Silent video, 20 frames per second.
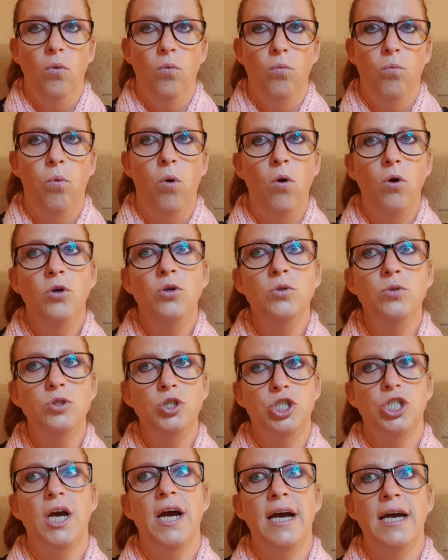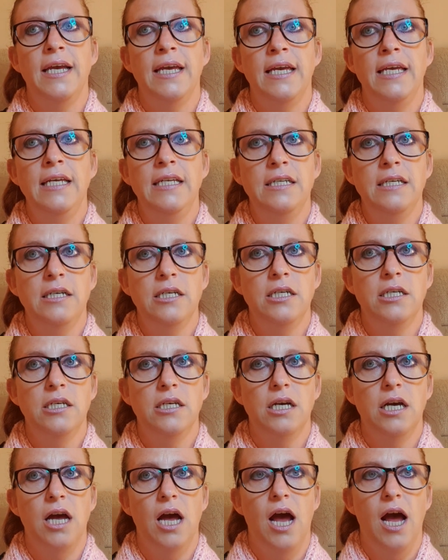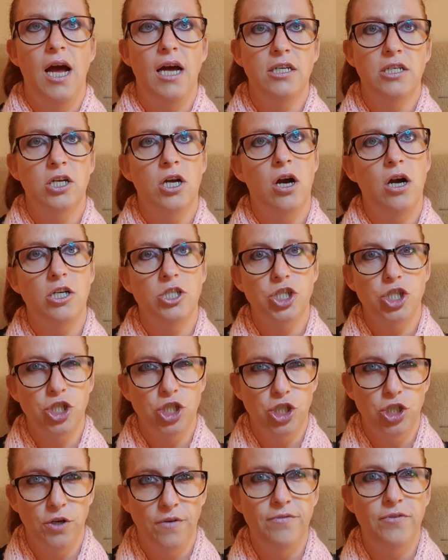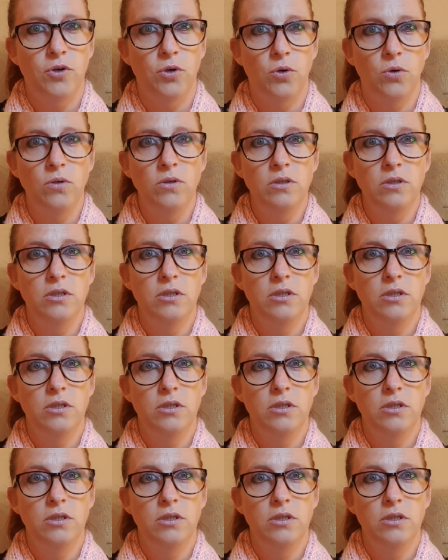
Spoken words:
while Jade had got a shovel